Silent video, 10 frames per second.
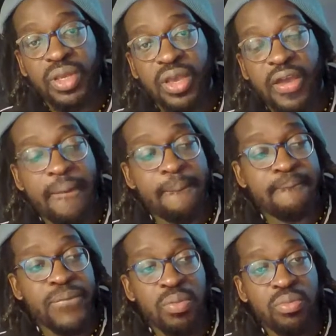Kurt
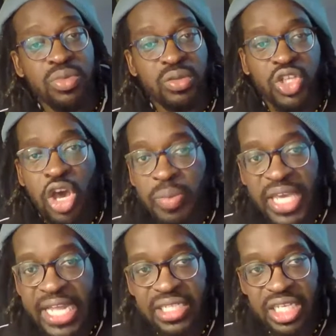
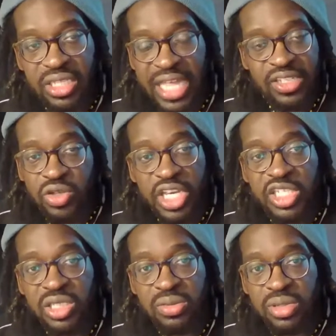McKenzie, that's not his.